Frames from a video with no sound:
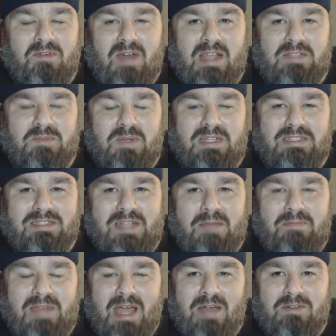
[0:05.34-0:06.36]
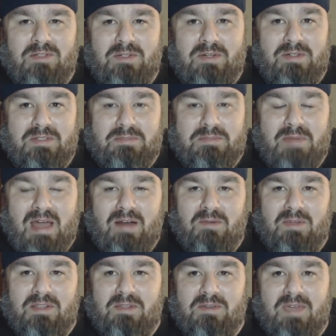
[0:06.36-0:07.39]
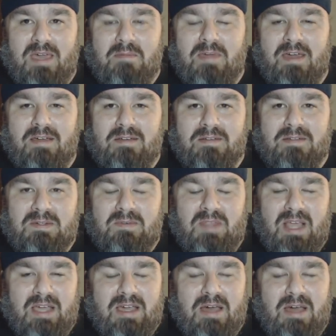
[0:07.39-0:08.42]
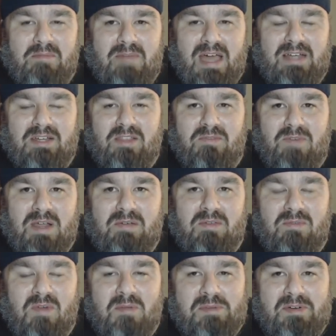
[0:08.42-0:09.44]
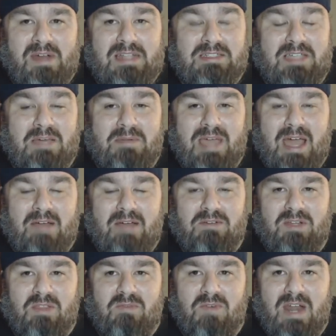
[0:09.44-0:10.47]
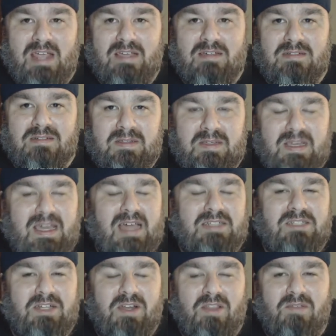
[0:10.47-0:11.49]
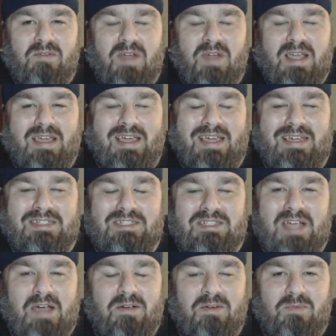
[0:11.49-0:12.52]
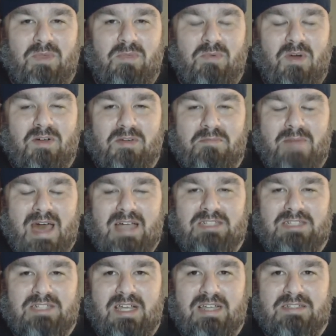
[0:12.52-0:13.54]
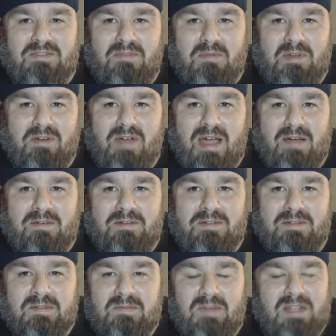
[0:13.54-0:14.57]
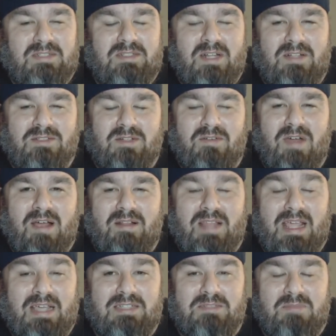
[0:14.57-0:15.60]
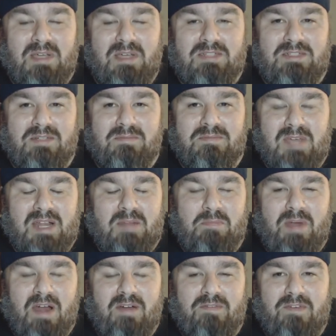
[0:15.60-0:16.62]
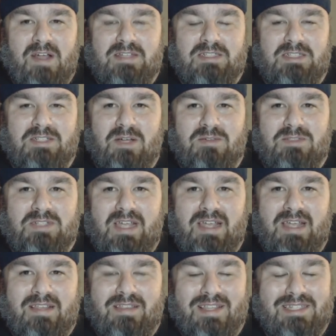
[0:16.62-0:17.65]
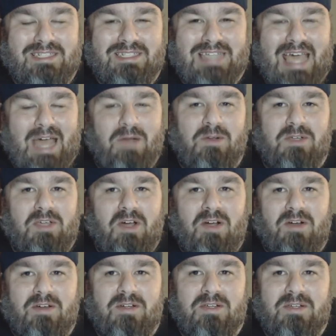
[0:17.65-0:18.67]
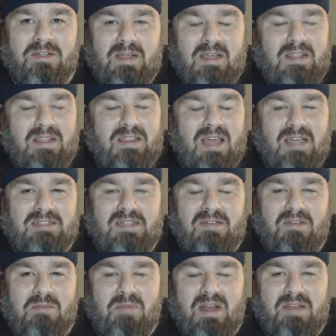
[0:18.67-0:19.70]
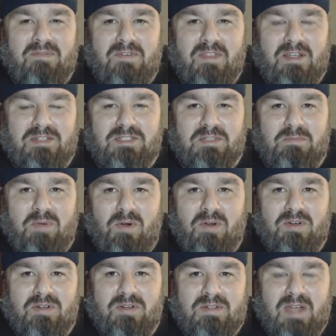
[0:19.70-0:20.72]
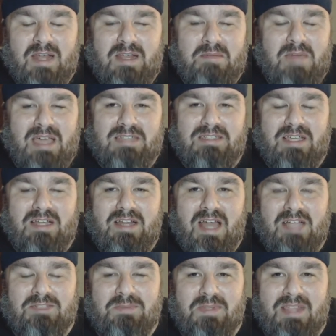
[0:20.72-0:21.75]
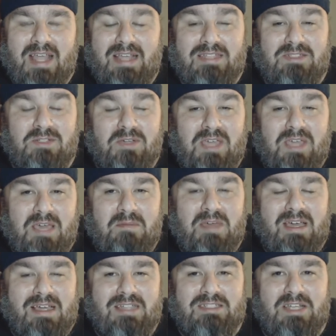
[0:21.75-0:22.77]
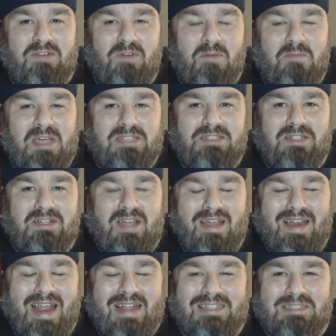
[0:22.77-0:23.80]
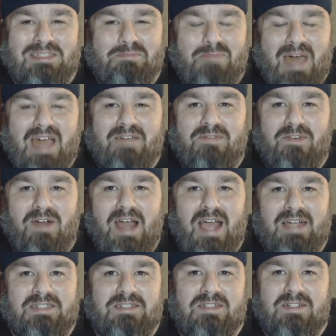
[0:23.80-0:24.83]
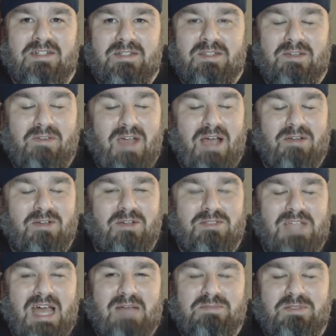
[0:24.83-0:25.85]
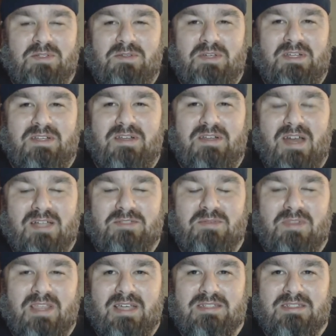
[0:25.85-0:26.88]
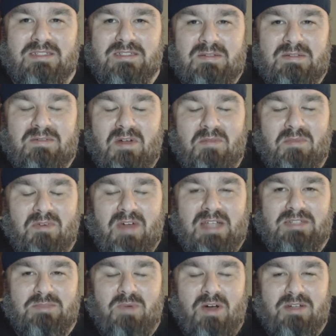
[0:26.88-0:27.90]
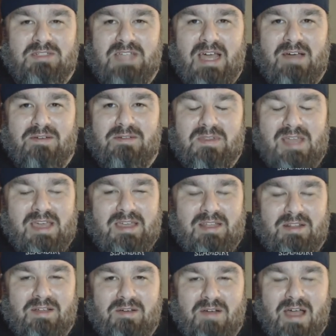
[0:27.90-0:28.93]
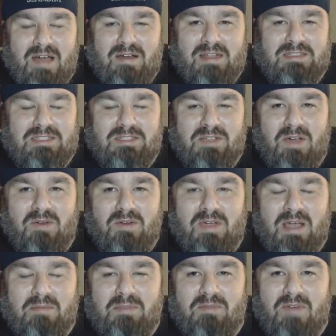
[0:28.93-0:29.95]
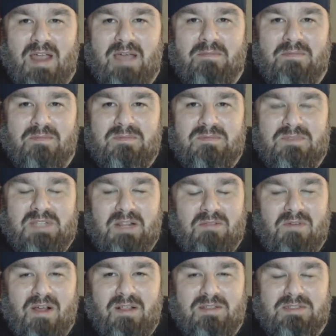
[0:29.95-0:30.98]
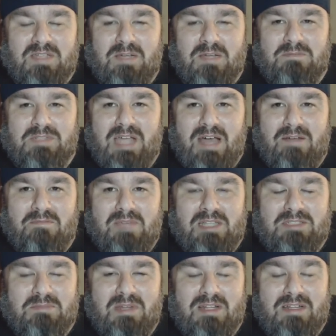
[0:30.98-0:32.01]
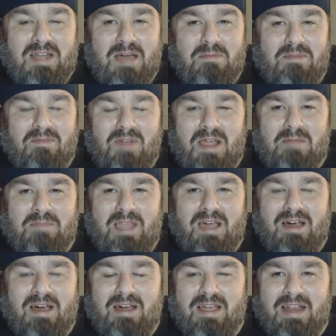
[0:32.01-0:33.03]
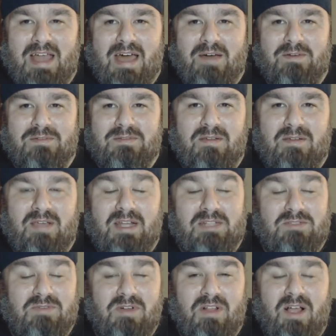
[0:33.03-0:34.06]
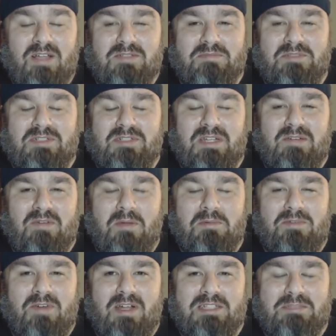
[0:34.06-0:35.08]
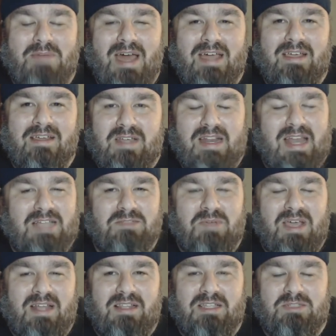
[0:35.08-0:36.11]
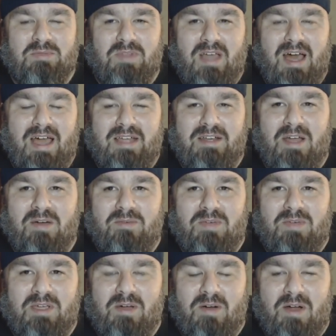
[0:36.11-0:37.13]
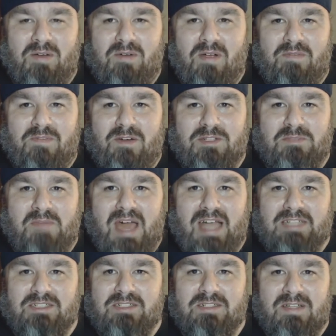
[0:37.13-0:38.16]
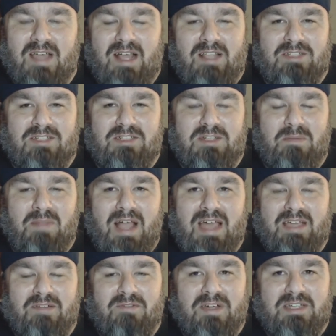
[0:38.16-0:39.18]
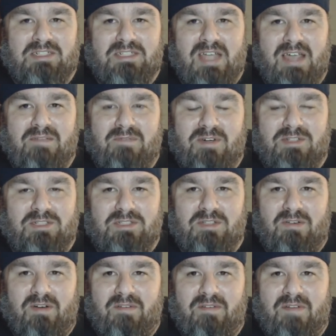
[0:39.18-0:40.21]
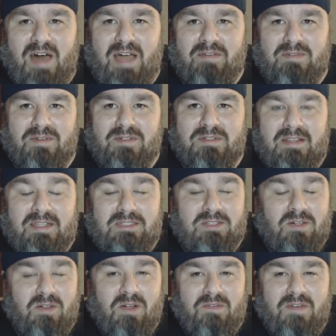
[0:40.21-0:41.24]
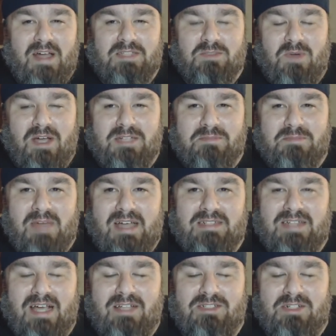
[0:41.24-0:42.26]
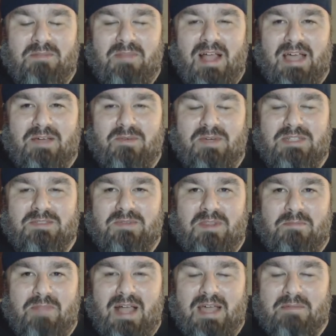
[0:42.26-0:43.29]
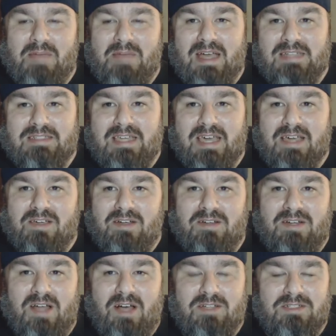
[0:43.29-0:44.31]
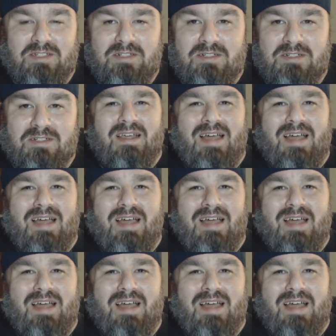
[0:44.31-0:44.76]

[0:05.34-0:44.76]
Reigns when he stepped down due to his battle with leukemia. We then cut back to the ring with Roman Reigns coming out to the ring. He gets into the ring. He is showered with welcome back chants from the crowd. Reigns tells the crowd that he's missed him, and to paraphrase his own saying, this is our yard. He thanks everybody for their support, and he makes the announcement that his leukemia is in remission and that he's back for action. The crowd goes absolutely nuts with this. Roman Reigns walks out, thanking the crowd as he's going up the ramp. Seth Rollins comes out, meets him at the top of the ramp. They hug it out. It is real awesome to see Roman Reigns back. And as we end this with a high note, we go on to our first match. Aleister Black and Ricochet versus The Revival. This is a glorified squash match. Aleister Black wins with the Black Mass kick on Dawson.